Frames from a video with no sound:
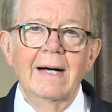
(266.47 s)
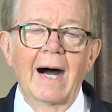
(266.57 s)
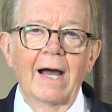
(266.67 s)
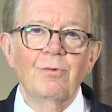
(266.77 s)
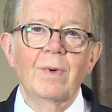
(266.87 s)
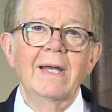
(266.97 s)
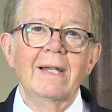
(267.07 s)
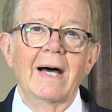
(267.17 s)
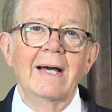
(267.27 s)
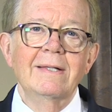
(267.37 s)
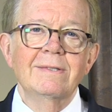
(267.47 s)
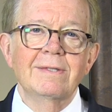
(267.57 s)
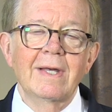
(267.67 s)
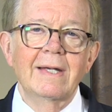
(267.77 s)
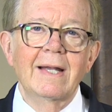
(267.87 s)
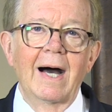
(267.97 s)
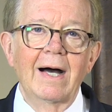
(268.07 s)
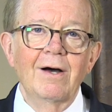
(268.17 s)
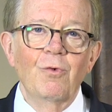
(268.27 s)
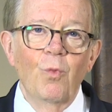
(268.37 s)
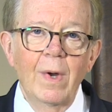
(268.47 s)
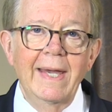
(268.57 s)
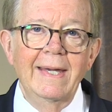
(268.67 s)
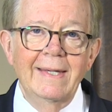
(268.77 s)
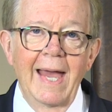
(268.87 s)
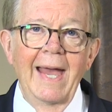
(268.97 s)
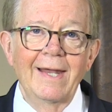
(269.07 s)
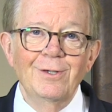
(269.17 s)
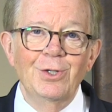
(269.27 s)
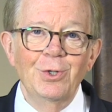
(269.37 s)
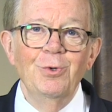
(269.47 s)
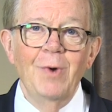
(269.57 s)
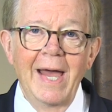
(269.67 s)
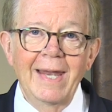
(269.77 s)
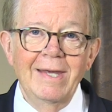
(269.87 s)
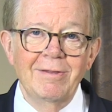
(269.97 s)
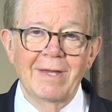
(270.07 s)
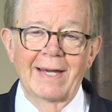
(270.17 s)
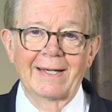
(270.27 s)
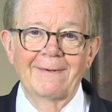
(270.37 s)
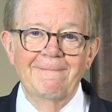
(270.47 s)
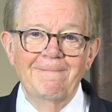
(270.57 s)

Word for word: I realize that we can do anything.